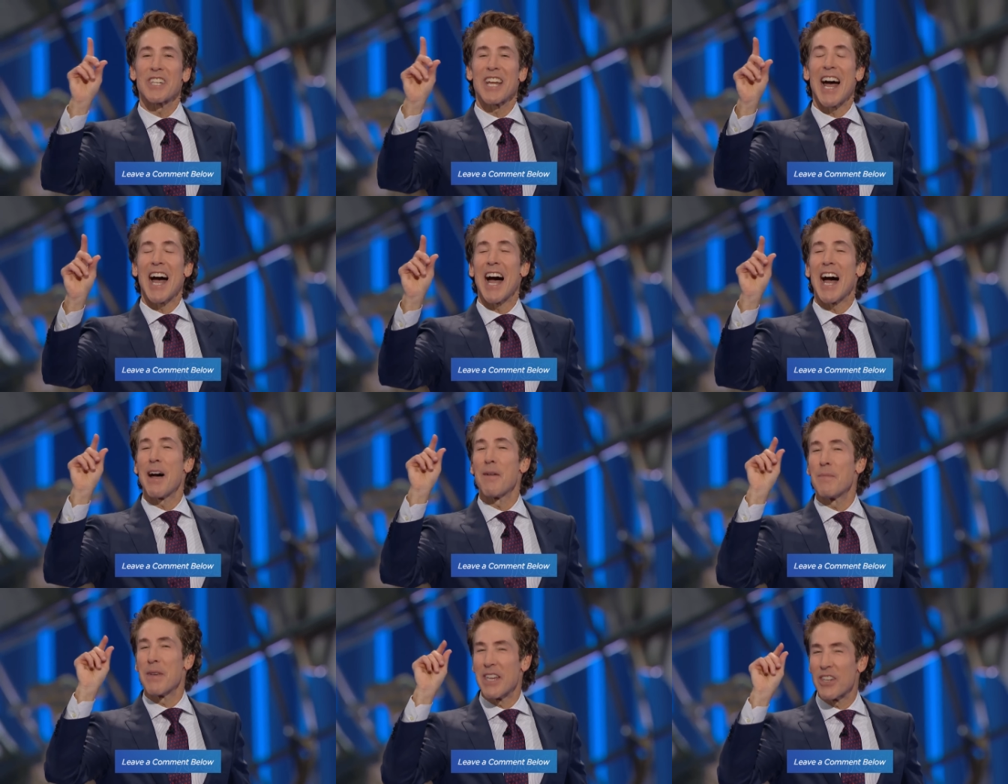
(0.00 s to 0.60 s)

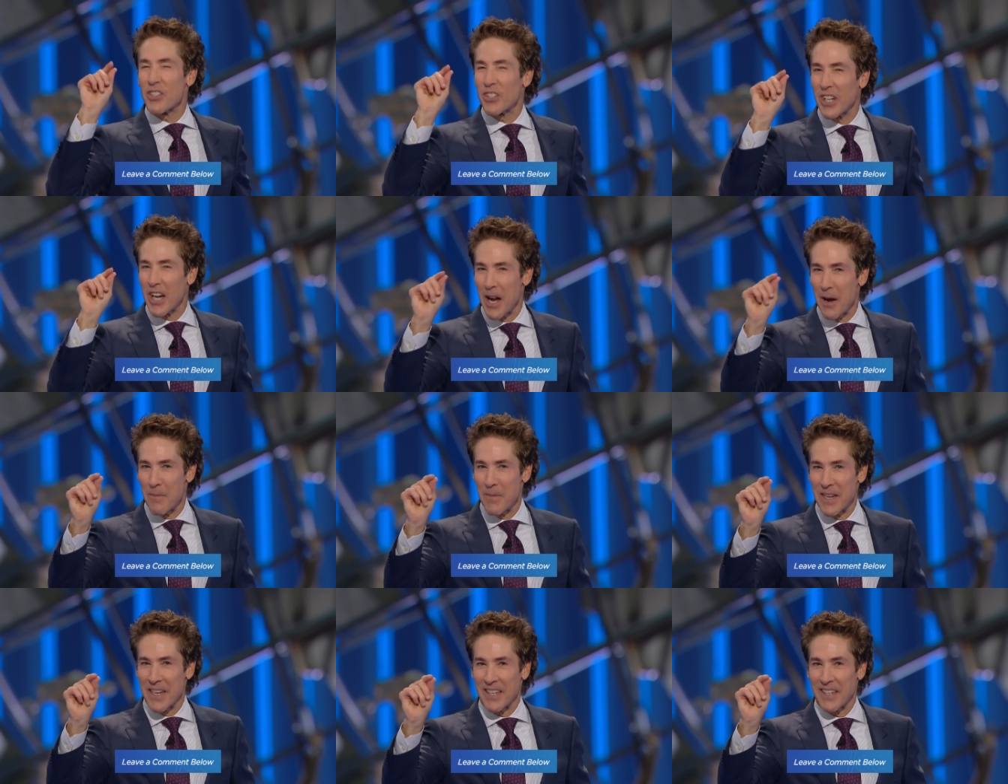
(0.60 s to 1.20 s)
time is
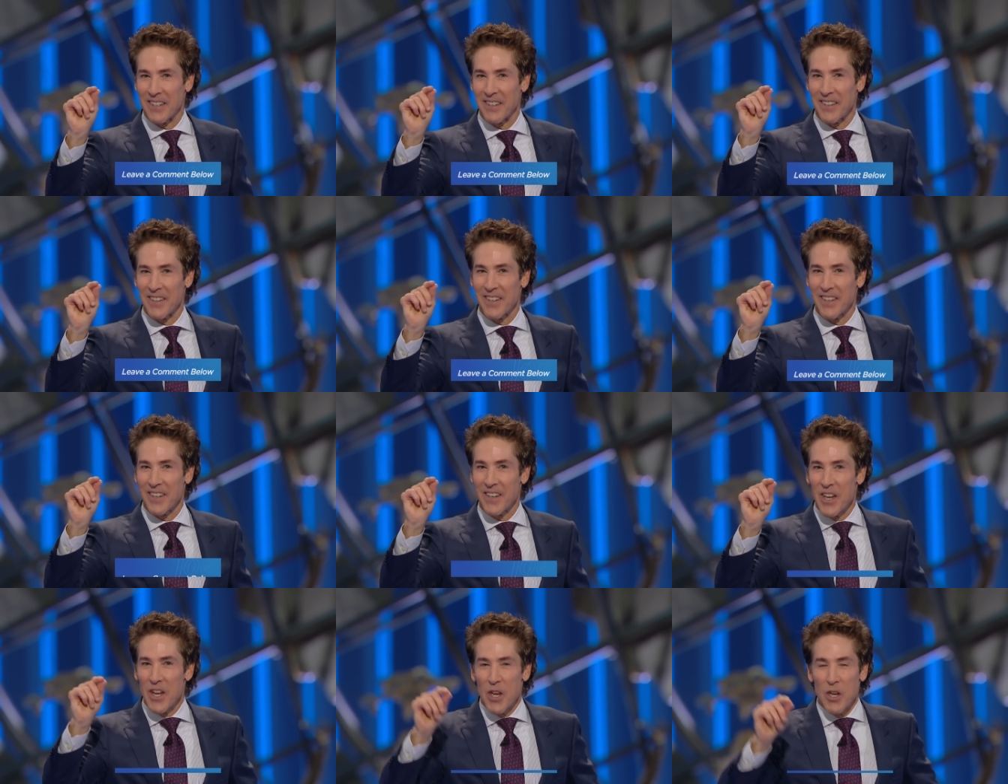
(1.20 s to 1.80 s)
coming.
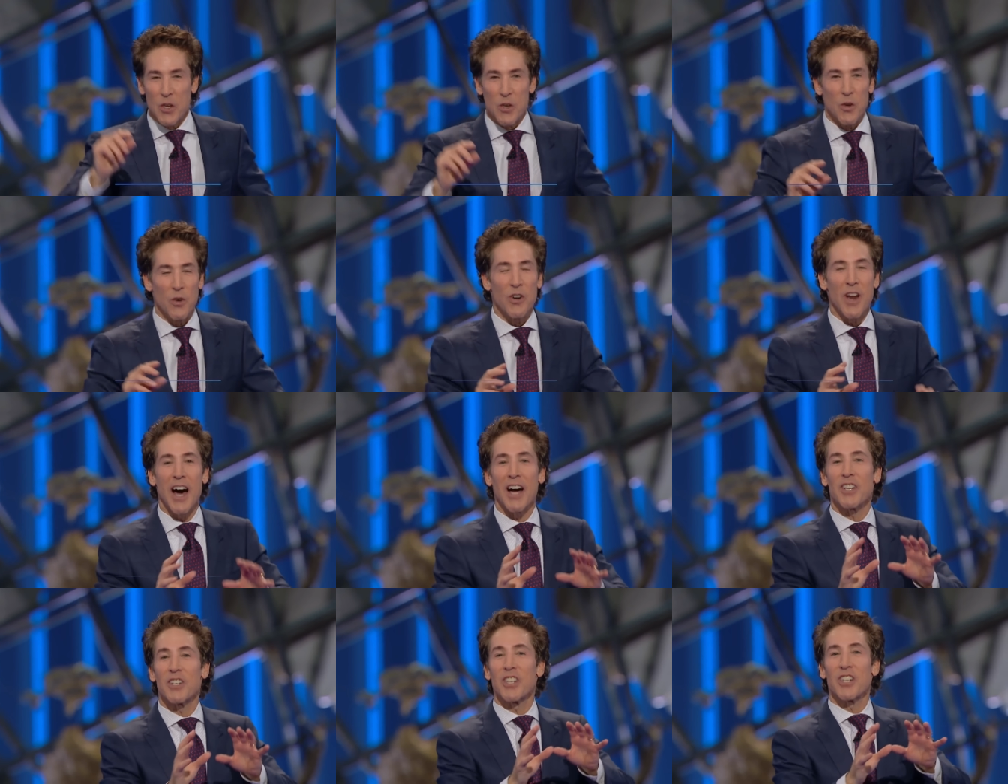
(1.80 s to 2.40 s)
You're
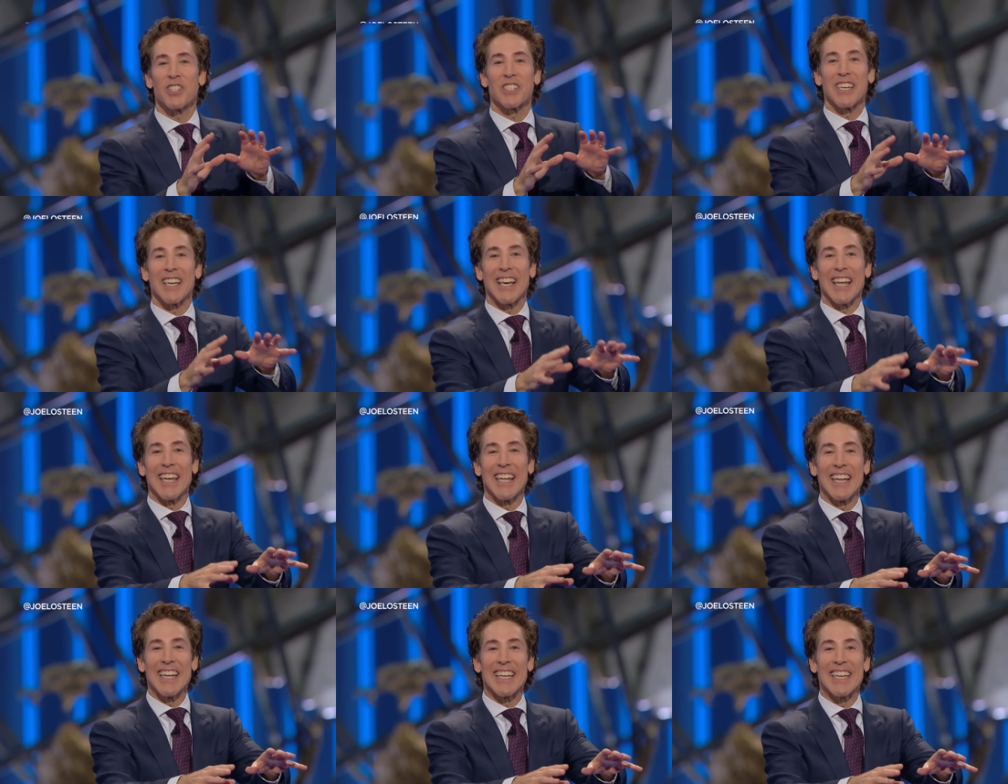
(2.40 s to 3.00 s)
not just at
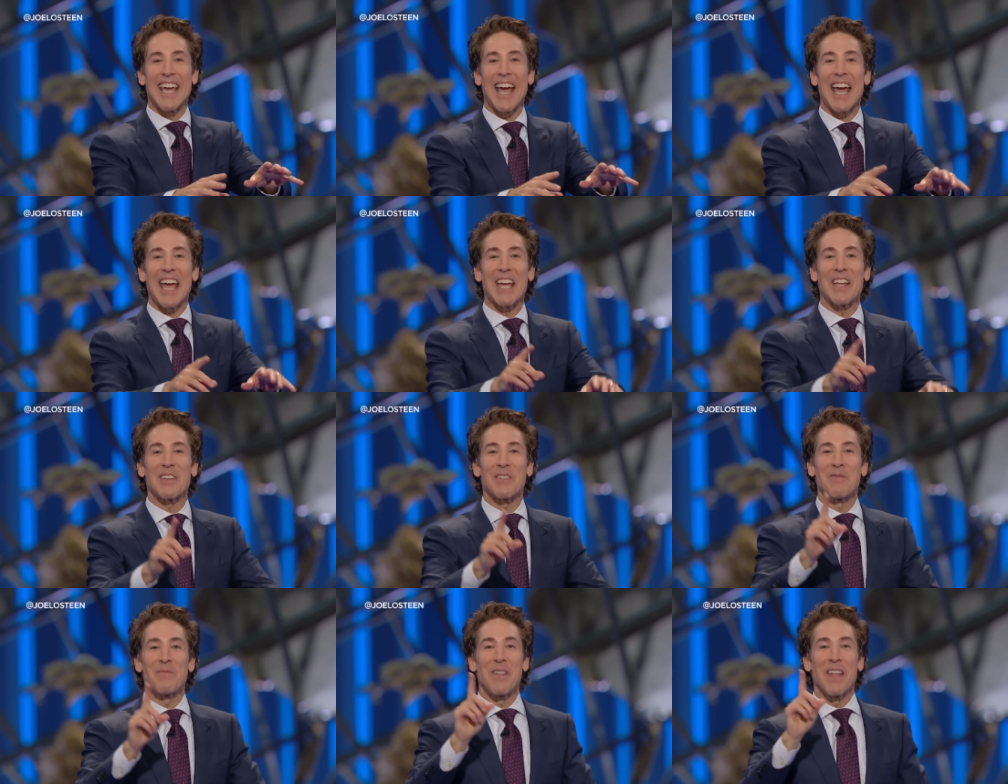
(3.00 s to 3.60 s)
any
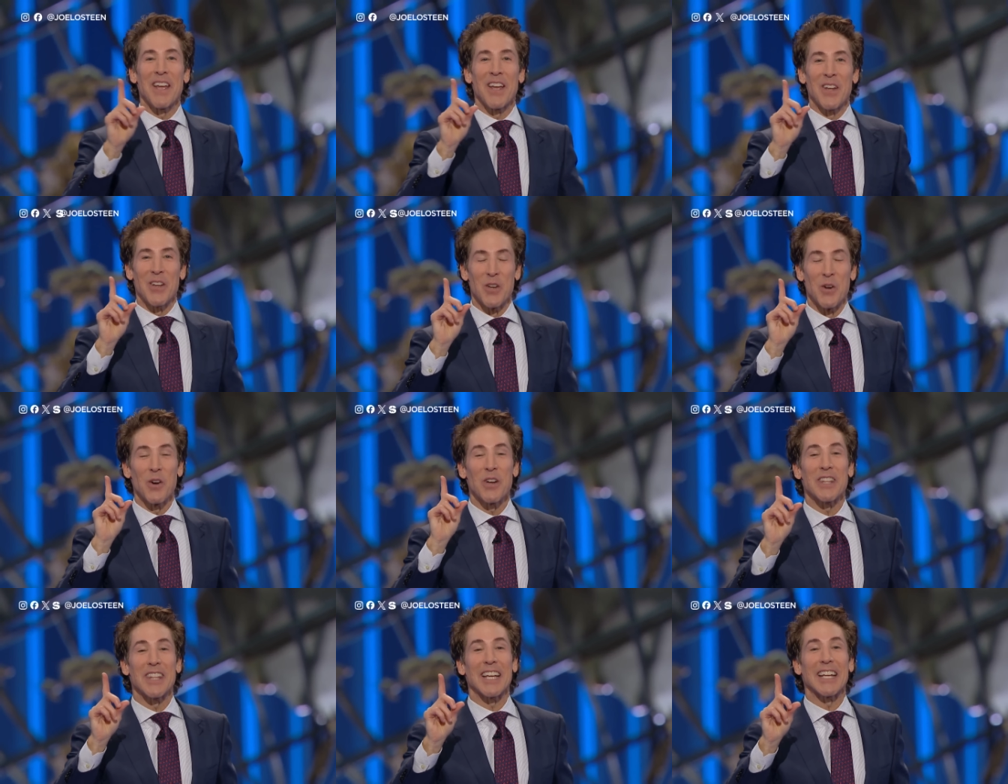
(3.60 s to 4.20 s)
gate,
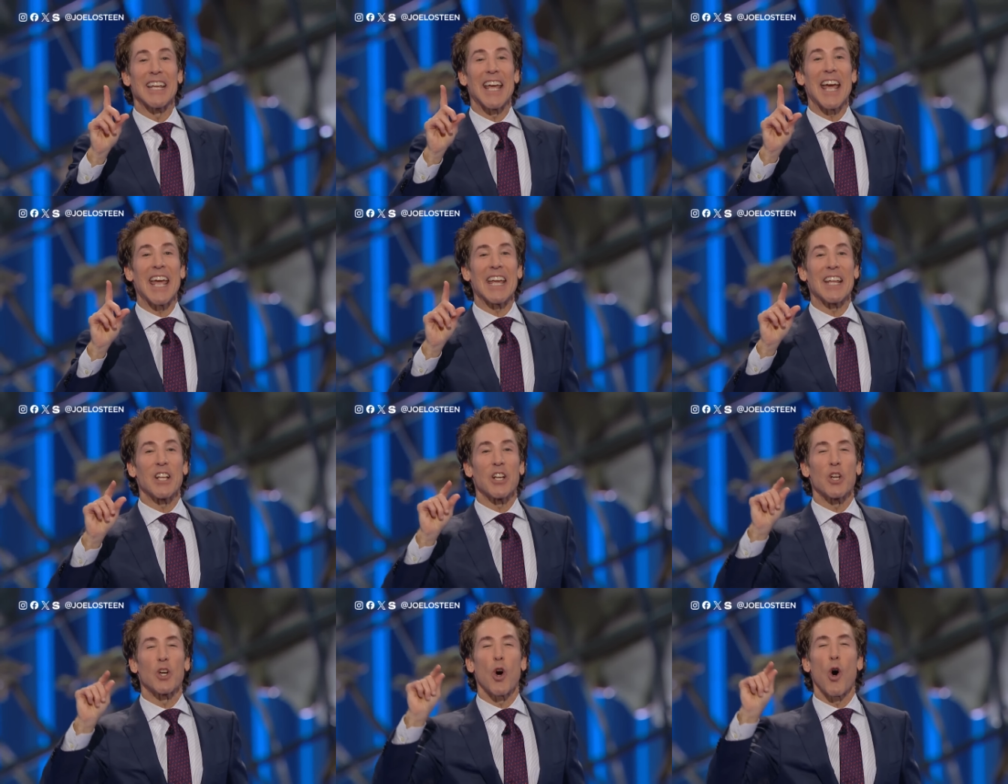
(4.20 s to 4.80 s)
you're at the
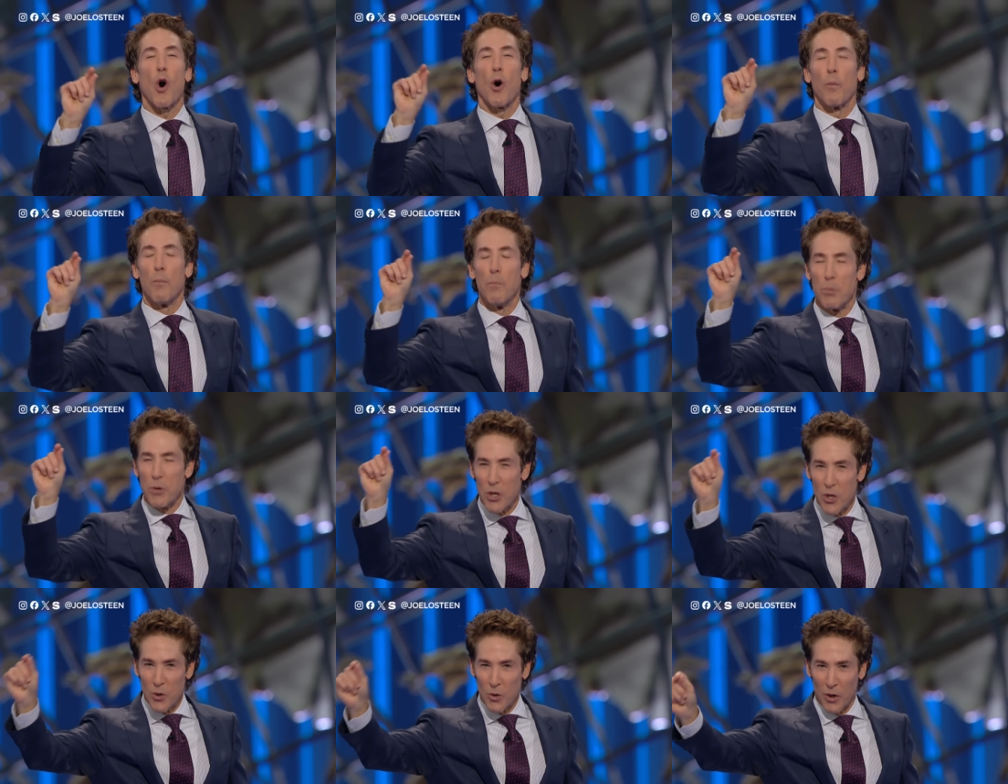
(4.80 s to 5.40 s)
gate
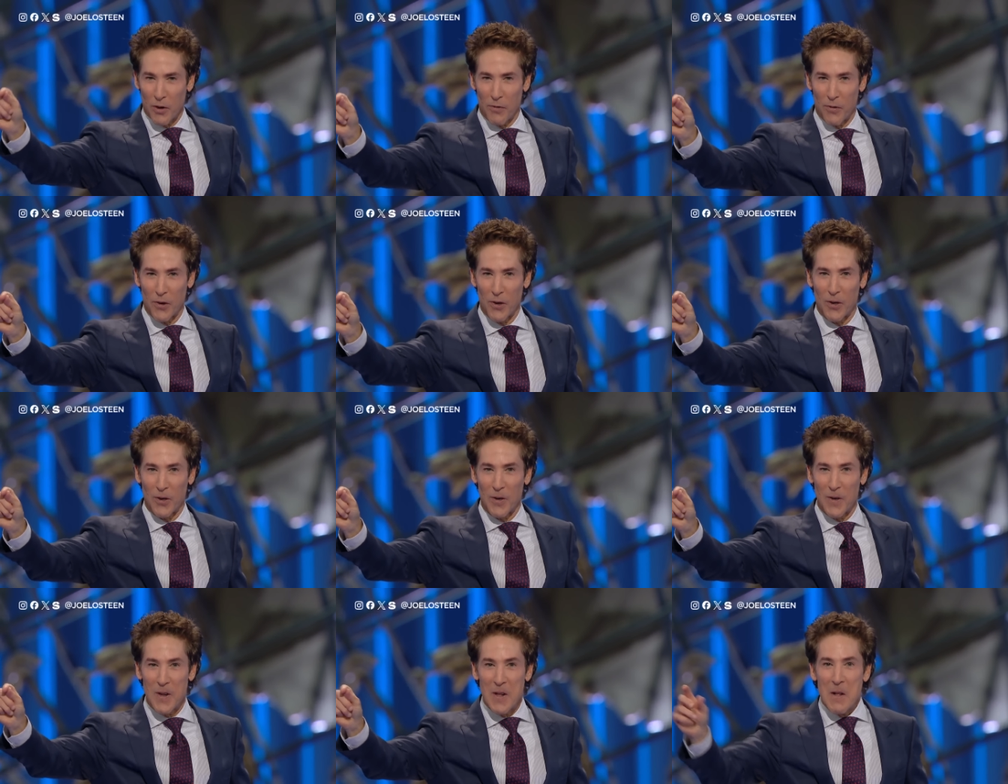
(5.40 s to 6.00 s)
called
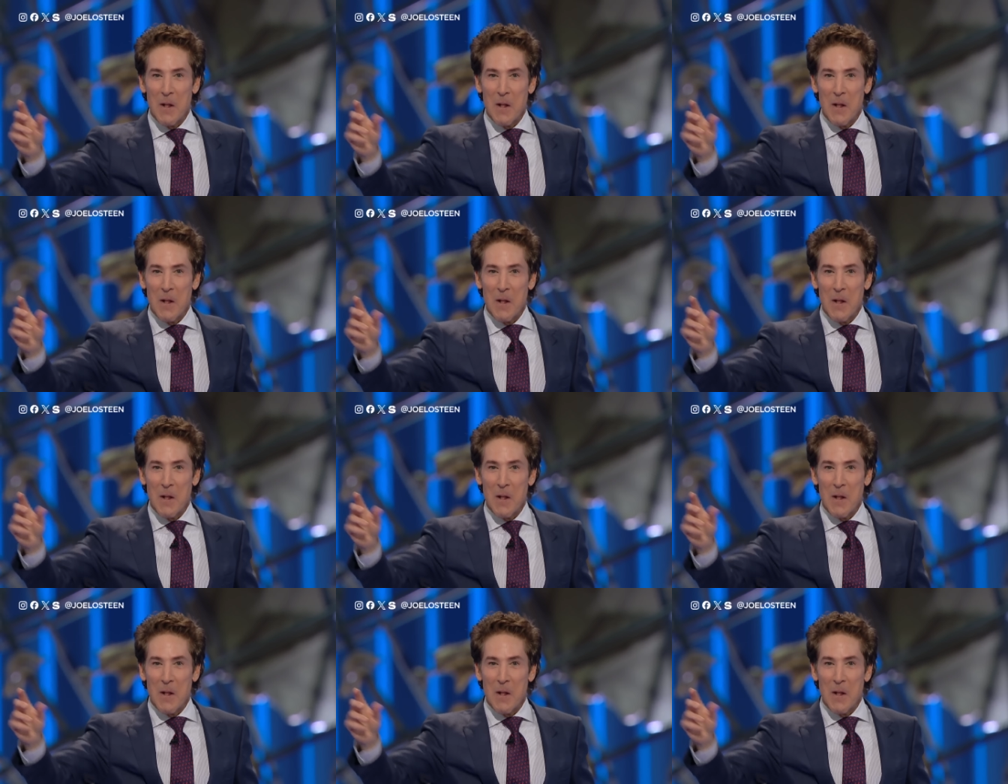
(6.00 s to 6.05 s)
beautiful.